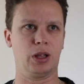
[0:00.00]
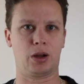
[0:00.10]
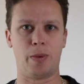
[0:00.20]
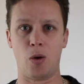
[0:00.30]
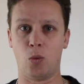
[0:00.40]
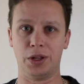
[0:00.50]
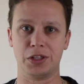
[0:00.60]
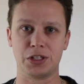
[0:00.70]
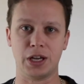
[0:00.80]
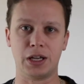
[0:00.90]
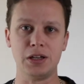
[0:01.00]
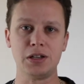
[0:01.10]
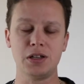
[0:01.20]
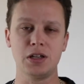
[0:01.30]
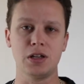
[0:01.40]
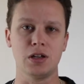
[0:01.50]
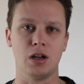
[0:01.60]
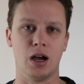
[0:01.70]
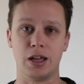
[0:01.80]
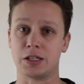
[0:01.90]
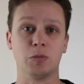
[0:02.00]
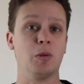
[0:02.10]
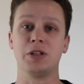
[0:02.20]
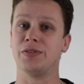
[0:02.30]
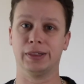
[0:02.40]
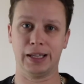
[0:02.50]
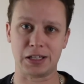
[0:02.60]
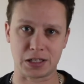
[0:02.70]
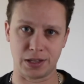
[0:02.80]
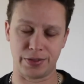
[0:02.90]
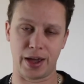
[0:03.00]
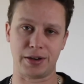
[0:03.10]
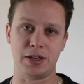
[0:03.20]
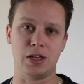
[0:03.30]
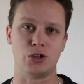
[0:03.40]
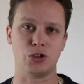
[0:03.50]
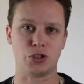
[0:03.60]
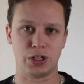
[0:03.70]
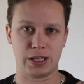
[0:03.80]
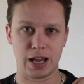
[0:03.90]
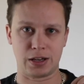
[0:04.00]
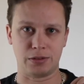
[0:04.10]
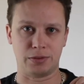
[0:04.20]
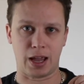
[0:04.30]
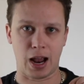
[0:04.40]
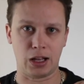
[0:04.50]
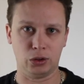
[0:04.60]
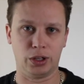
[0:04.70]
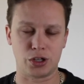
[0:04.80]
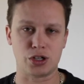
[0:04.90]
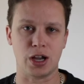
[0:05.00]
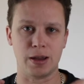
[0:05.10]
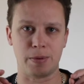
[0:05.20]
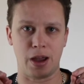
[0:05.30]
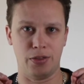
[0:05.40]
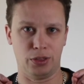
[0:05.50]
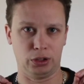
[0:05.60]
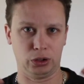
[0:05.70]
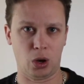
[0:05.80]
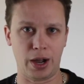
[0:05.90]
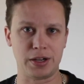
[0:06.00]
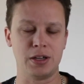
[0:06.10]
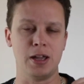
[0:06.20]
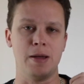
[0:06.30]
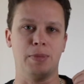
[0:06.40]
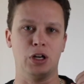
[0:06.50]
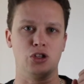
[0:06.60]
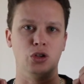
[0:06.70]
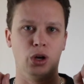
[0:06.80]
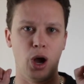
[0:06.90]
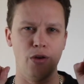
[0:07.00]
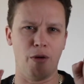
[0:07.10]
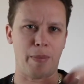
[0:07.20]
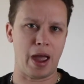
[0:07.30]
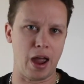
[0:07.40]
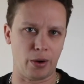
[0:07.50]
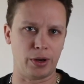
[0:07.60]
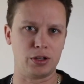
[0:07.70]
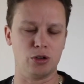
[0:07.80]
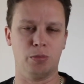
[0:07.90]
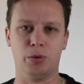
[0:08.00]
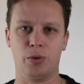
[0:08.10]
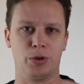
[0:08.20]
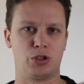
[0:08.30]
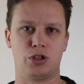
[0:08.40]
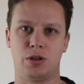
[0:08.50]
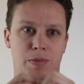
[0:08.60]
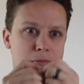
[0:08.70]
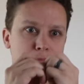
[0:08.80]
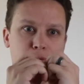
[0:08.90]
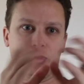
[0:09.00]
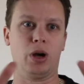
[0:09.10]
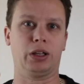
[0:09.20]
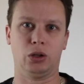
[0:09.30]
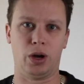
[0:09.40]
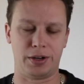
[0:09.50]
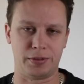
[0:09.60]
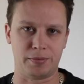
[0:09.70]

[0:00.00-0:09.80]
like about 1 second, sometimes even less than that, just to get the headlight shape and the light but it's not overpowering to a point where it's just a big bright light.